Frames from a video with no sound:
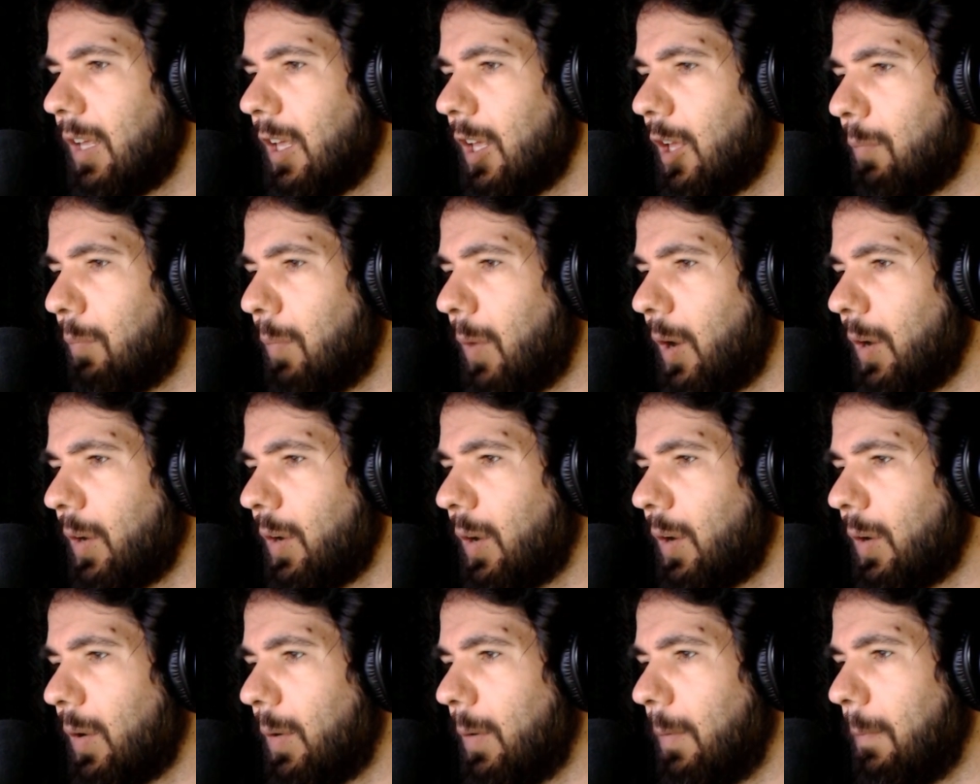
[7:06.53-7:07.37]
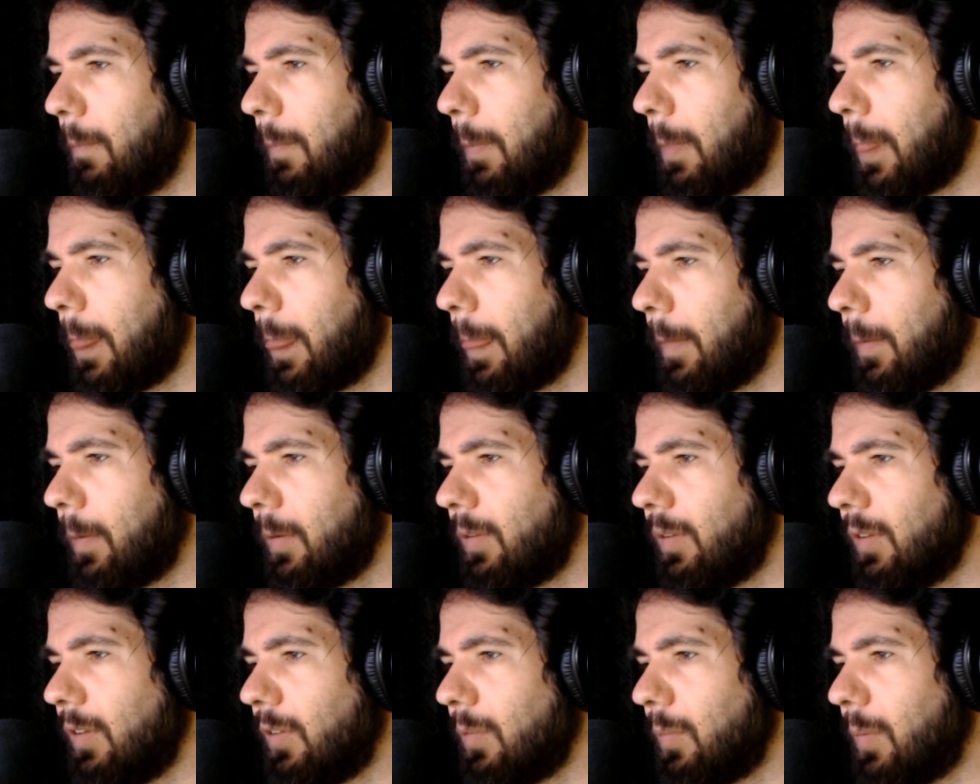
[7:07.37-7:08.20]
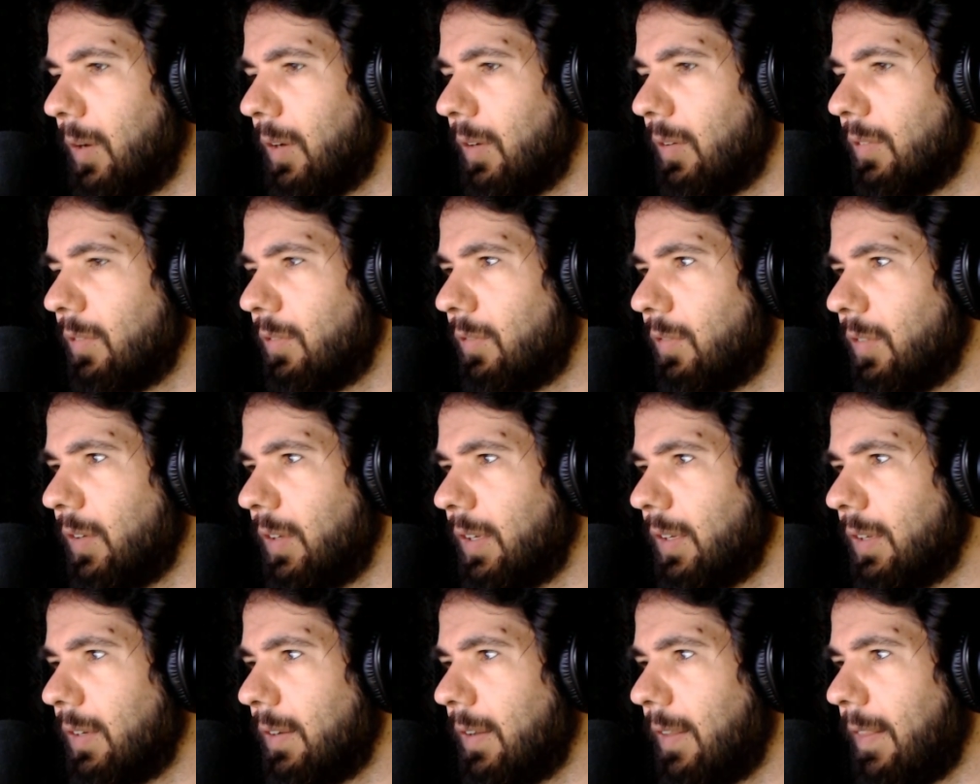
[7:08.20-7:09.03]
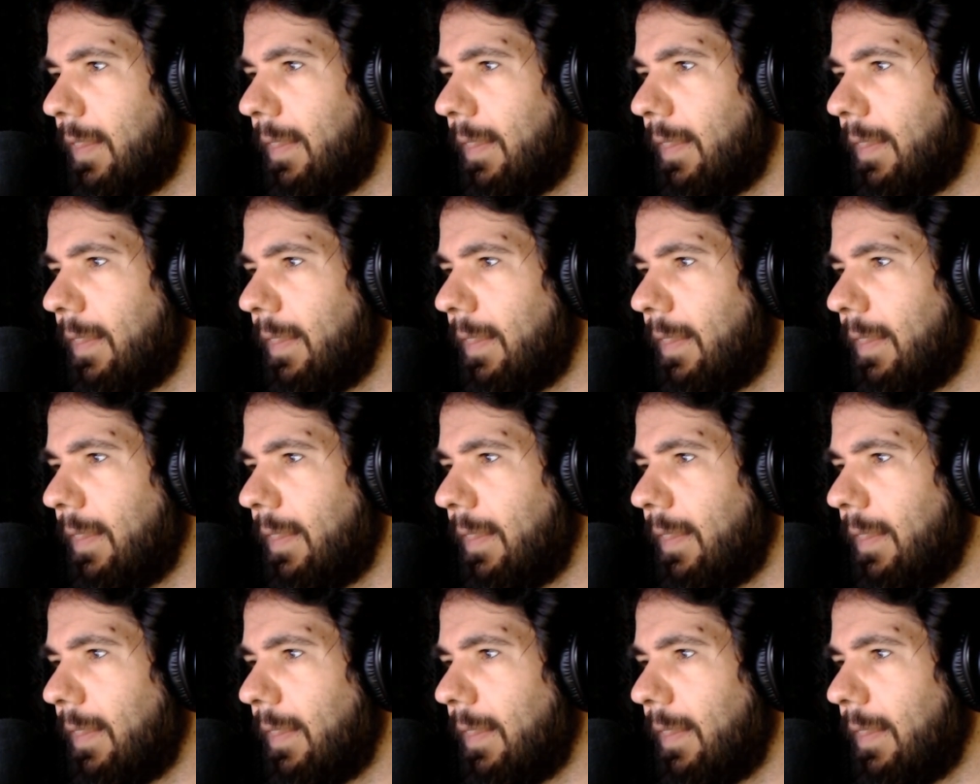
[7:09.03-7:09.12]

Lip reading: motorhome. What's this one? Fiat.